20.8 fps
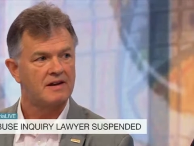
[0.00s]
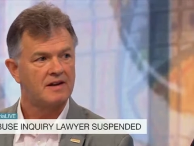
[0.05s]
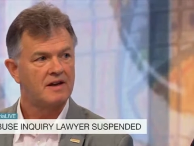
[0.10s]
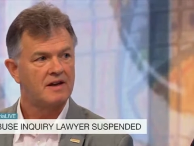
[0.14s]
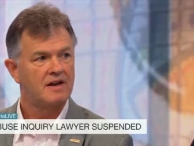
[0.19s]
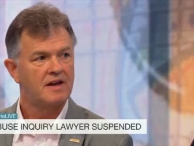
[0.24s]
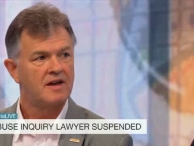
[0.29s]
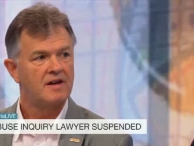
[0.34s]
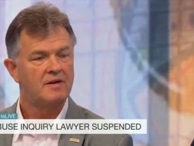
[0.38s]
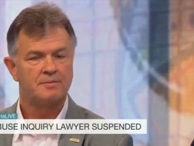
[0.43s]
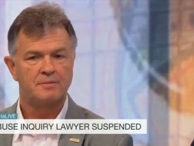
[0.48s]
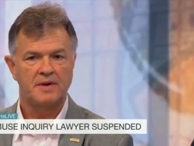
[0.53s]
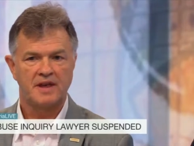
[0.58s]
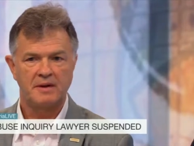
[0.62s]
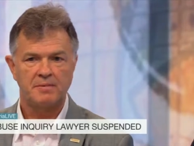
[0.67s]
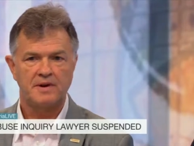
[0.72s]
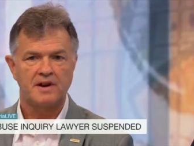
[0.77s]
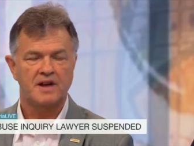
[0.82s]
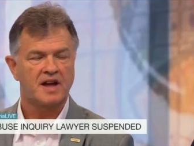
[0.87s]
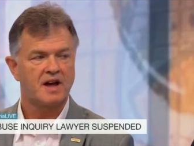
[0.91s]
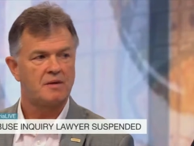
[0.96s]
Mm
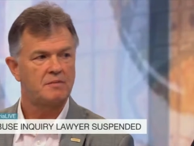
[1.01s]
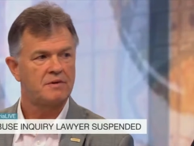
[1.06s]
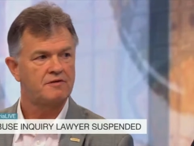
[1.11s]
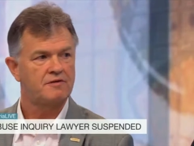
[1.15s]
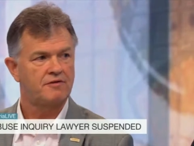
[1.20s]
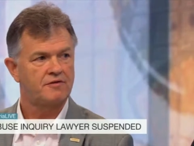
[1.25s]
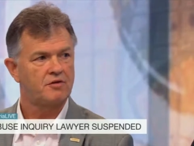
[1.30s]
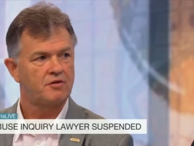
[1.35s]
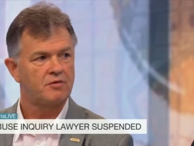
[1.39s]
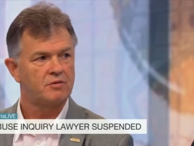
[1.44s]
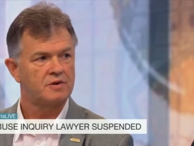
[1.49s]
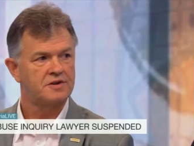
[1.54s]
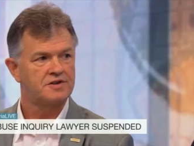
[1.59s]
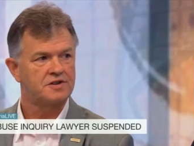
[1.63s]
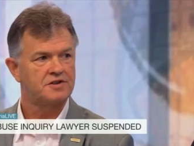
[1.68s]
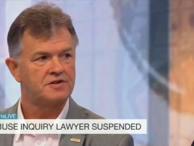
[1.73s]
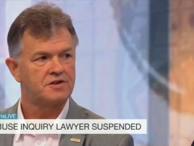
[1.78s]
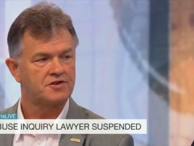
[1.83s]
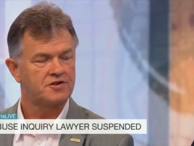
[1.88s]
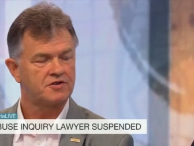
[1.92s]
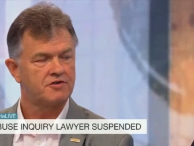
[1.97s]
people are coming forward
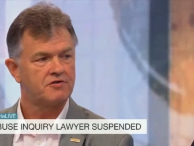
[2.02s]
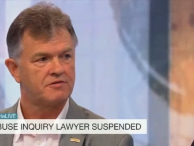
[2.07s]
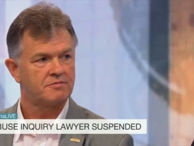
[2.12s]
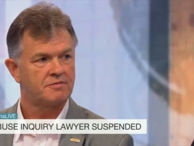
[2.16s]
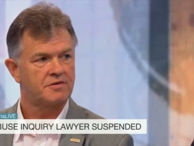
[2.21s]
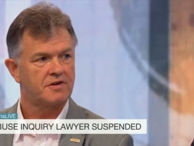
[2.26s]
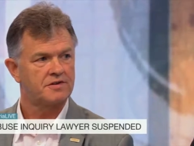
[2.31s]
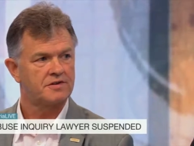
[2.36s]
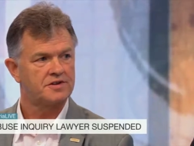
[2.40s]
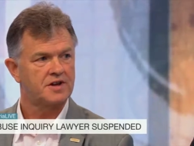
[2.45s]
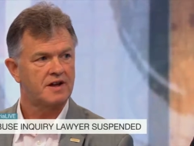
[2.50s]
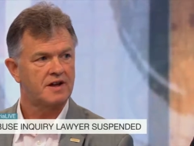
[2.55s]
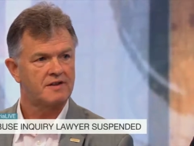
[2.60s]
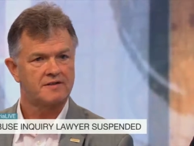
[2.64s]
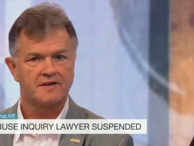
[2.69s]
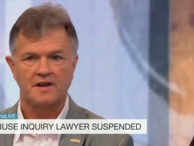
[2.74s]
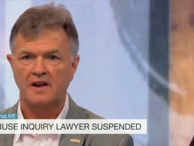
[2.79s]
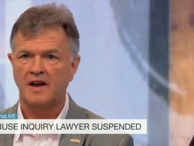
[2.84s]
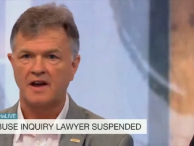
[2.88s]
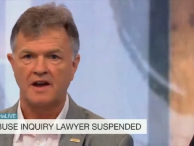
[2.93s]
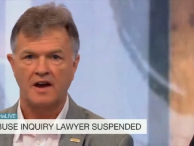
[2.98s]
to the Truth Project,
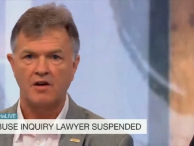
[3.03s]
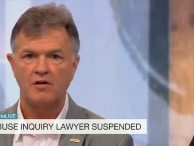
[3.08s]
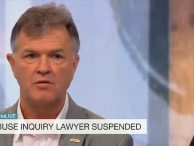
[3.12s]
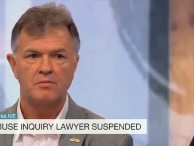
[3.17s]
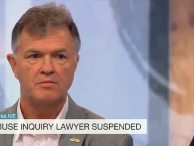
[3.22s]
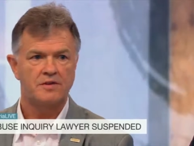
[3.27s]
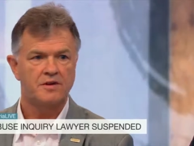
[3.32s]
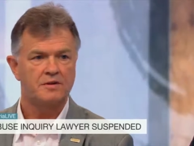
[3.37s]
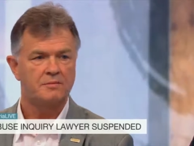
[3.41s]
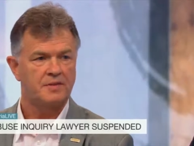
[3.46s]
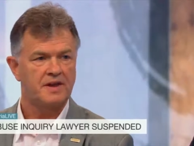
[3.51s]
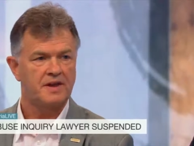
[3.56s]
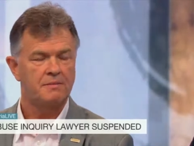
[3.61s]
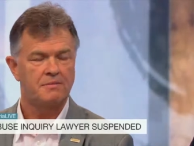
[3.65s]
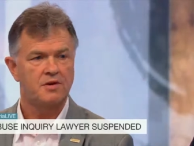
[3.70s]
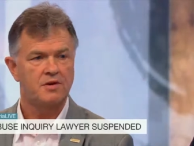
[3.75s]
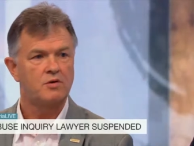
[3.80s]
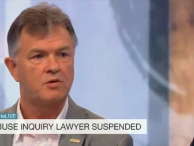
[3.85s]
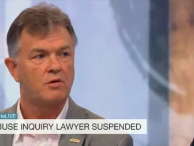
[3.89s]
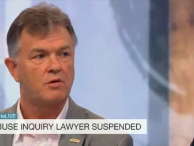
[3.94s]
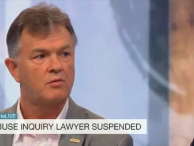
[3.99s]
and I hope that
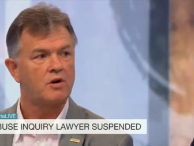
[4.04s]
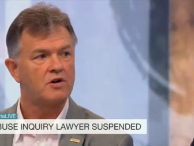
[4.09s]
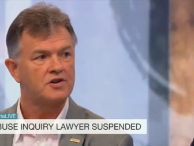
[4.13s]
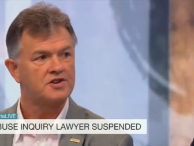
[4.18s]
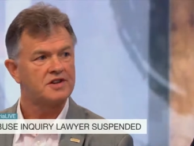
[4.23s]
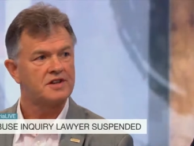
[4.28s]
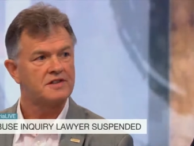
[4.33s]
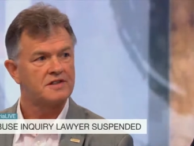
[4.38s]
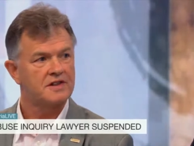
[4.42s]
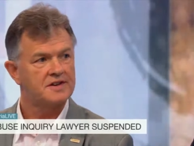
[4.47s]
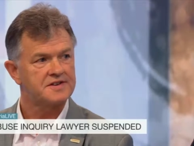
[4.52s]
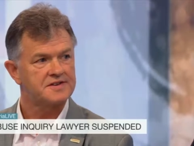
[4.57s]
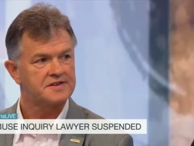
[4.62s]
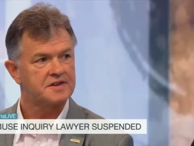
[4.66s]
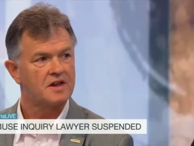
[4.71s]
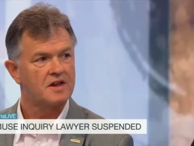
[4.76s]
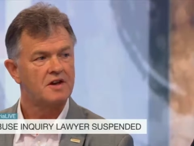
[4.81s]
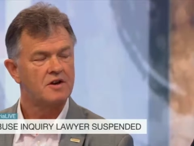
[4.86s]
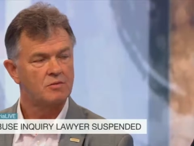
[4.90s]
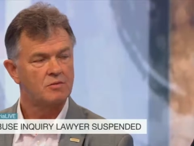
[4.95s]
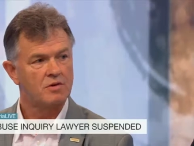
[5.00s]
people who are watching this
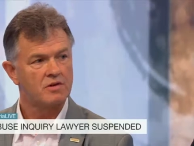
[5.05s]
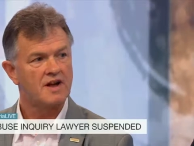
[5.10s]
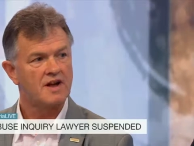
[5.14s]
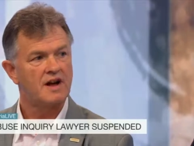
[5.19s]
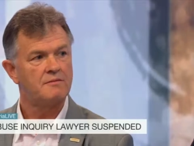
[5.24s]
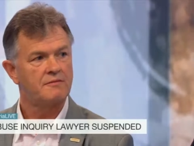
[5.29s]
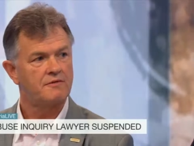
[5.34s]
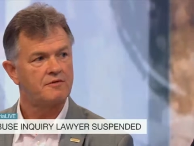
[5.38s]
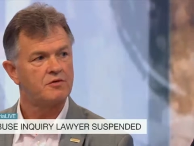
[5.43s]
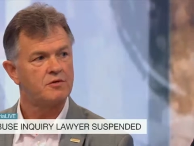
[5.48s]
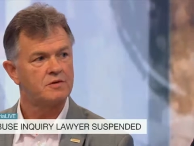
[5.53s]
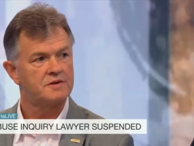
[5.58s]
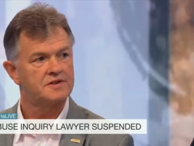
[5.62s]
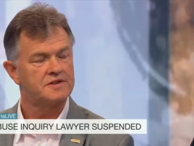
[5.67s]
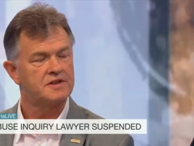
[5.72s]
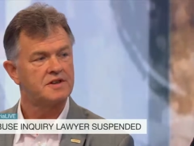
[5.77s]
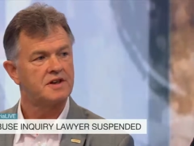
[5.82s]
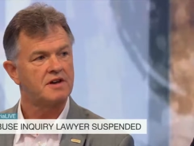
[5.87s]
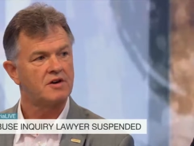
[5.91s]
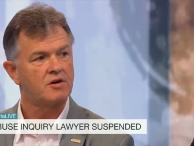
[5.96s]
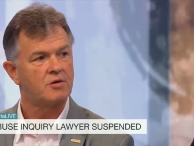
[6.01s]
will come forward
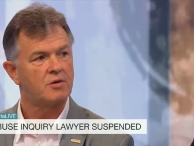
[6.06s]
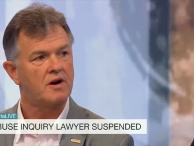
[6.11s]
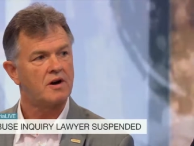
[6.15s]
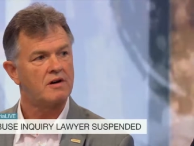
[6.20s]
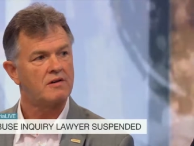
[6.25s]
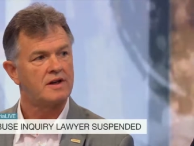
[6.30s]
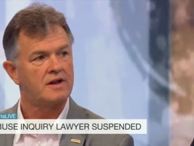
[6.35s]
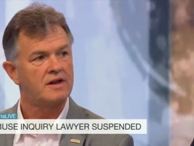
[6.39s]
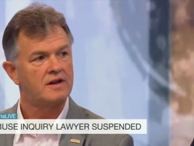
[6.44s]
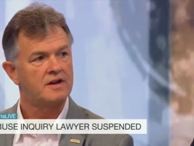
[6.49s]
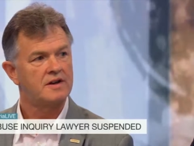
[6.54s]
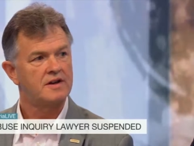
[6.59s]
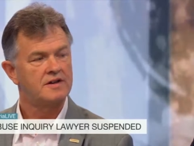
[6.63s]
to the inquiry